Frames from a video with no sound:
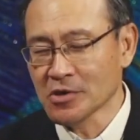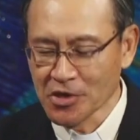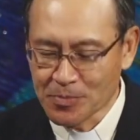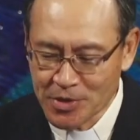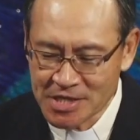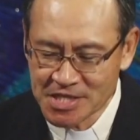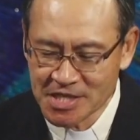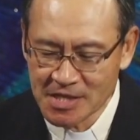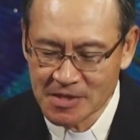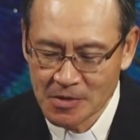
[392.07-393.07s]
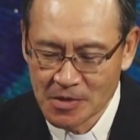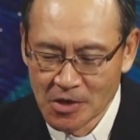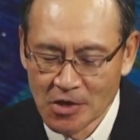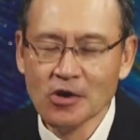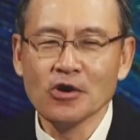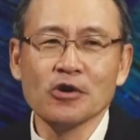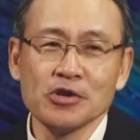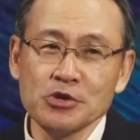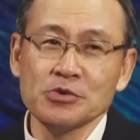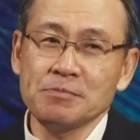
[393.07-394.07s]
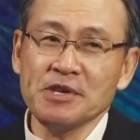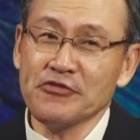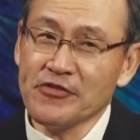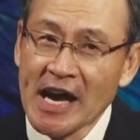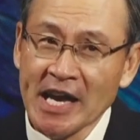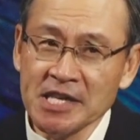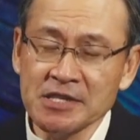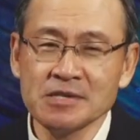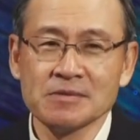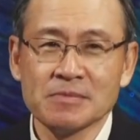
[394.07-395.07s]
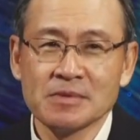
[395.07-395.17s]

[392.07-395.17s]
or your president, or you would be fined,